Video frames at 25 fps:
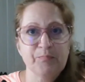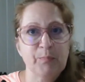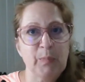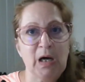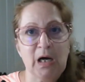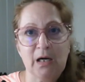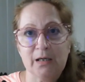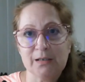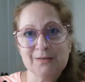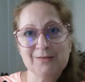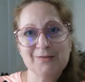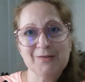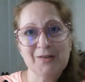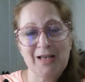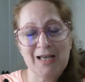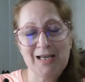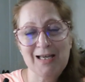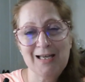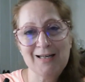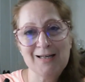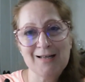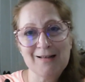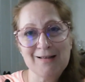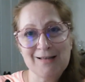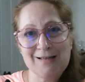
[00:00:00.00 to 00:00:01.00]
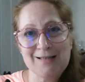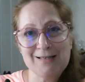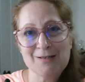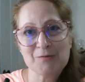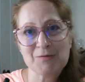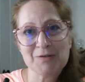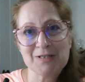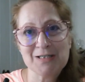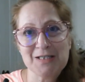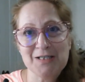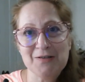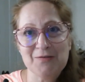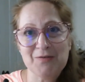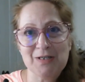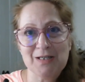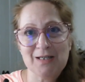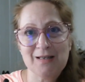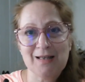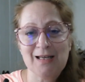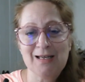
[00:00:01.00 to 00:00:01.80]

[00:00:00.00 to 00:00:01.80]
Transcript: but they can at least receive it.